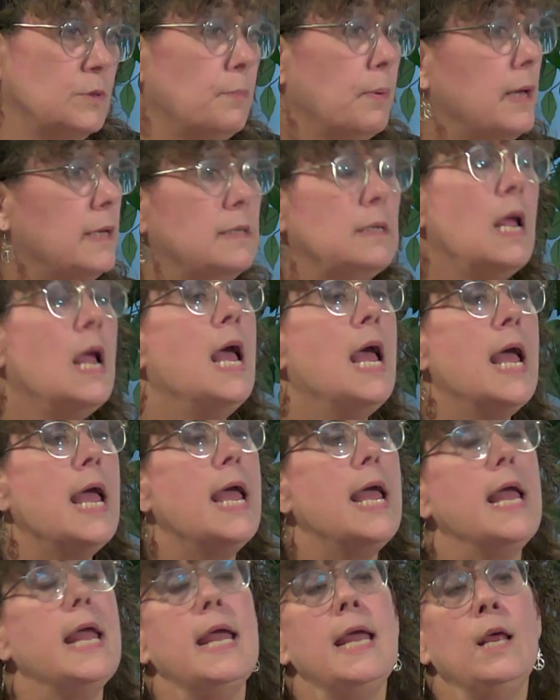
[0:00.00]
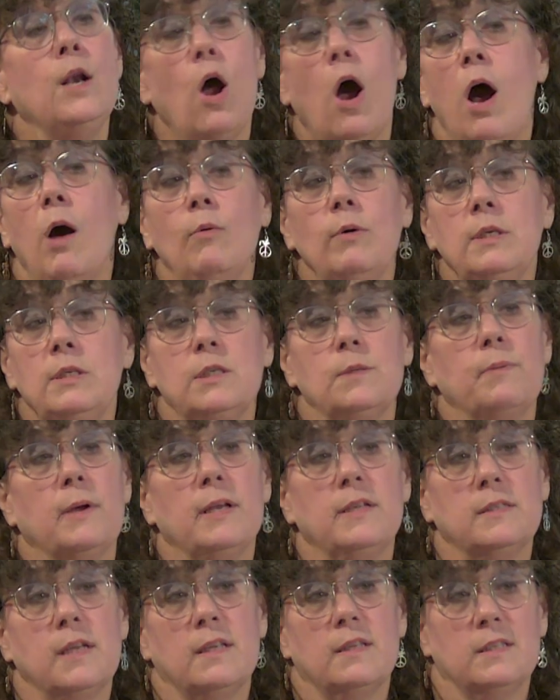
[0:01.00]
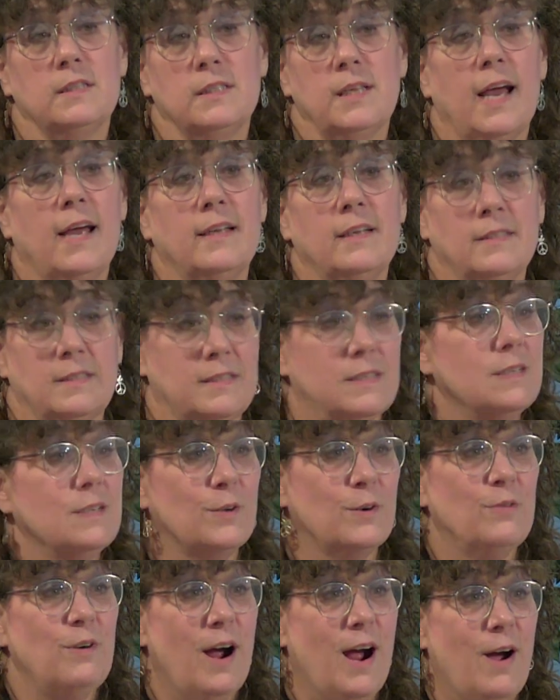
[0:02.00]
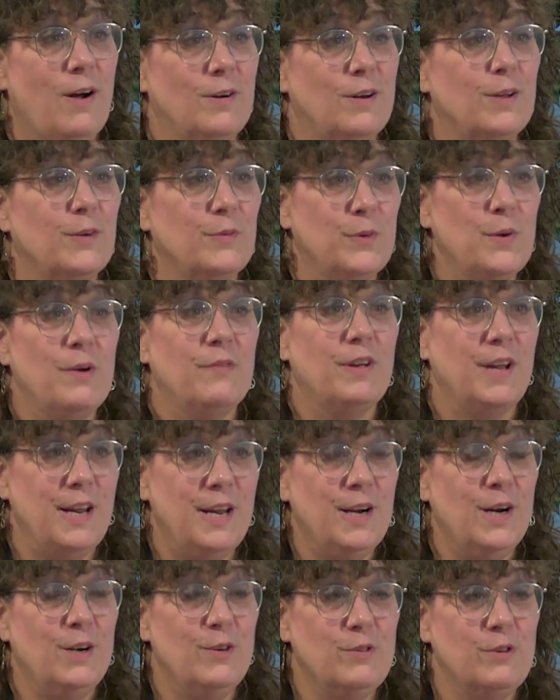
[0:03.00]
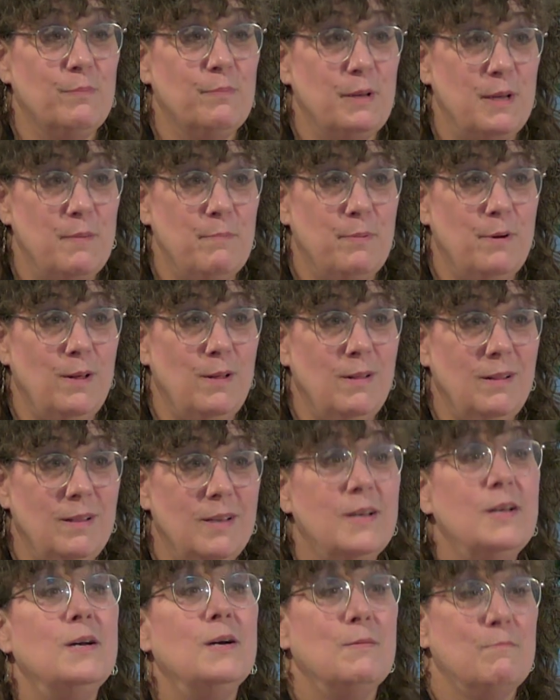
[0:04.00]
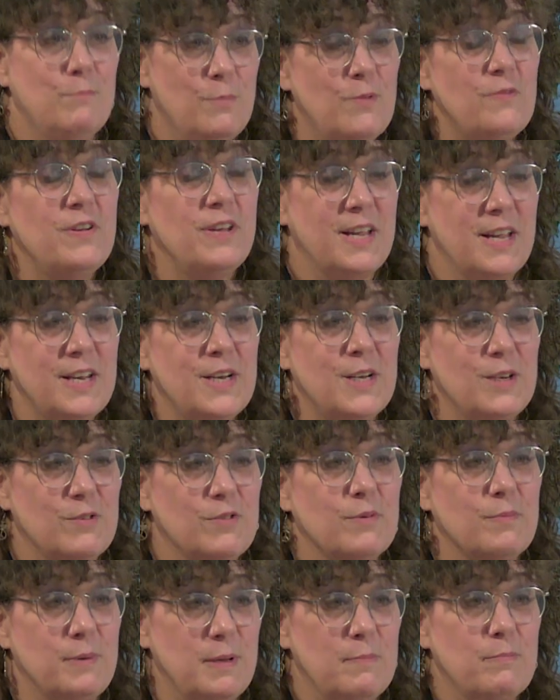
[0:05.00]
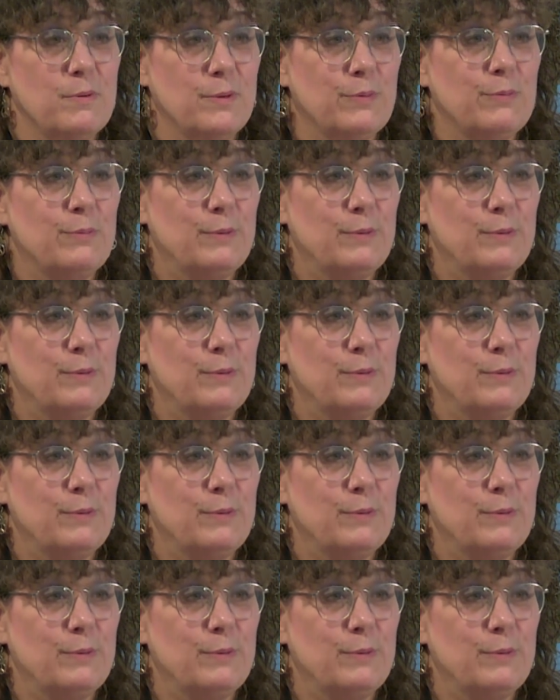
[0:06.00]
Depend. It always depends on the size of the crowd. If you have 800 people, moving 800 people